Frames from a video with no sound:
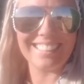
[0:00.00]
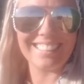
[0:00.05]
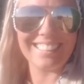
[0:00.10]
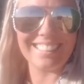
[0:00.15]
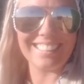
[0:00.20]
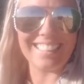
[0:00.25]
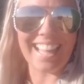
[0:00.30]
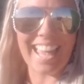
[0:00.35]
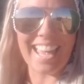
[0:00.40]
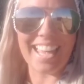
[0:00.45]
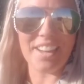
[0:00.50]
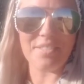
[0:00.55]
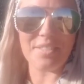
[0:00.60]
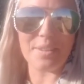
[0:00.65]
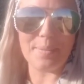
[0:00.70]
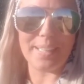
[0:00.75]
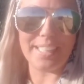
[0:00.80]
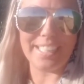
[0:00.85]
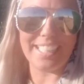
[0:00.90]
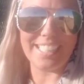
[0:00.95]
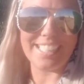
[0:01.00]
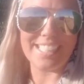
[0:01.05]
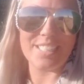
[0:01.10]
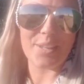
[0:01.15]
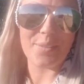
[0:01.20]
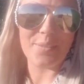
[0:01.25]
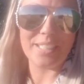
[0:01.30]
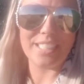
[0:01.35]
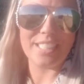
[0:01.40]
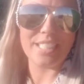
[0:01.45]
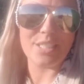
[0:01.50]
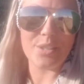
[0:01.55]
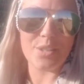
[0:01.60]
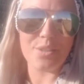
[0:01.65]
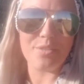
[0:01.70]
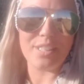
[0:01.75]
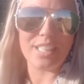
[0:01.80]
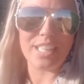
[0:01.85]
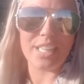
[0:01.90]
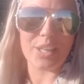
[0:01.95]
Hey everybody, so I wanted to do a
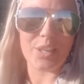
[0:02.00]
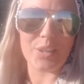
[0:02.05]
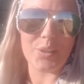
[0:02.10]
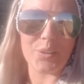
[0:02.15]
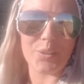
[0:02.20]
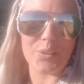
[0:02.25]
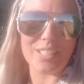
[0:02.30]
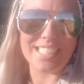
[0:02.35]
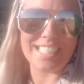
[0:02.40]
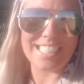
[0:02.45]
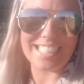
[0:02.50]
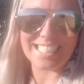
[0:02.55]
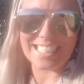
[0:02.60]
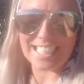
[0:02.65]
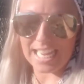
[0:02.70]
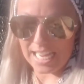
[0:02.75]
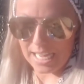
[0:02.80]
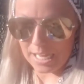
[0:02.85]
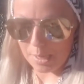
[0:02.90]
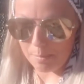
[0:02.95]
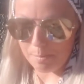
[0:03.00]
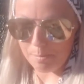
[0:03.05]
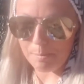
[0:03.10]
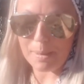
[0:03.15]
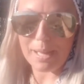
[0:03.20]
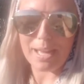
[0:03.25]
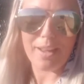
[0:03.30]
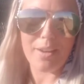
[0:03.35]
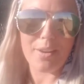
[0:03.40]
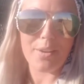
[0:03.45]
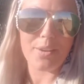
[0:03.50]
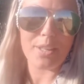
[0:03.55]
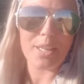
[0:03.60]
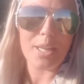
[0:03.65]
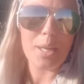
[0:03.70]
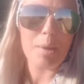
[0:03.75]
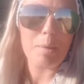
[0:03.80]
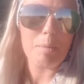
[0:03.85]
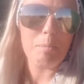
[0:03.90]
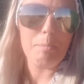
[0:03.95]
video today about
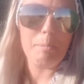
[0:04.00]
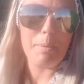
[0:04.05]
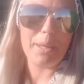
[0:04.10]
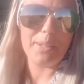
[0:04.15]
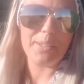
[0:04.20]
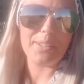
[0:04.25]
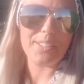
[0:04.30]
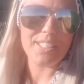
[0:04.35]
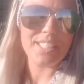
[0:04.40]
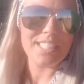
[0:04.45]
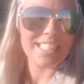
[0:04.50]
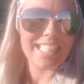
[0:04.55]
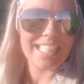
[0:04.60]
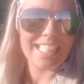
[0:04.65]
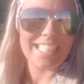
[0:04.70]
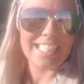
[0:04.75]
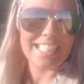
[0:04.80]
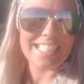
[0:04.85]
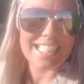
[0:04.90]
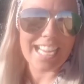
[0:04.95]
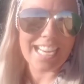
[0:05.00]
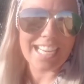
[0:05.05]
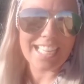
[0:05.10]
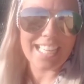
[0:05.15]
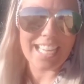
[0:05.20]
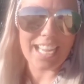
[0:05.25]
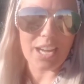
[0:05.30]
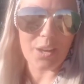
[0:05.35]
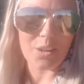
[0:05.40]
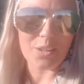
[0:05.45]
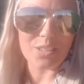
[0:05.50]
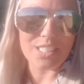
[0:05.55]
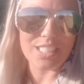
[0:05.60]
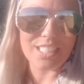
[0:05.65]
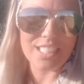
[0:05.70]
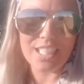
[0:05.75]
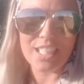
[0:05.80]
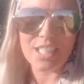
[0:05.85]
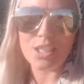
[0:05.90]
bills in a tiny house.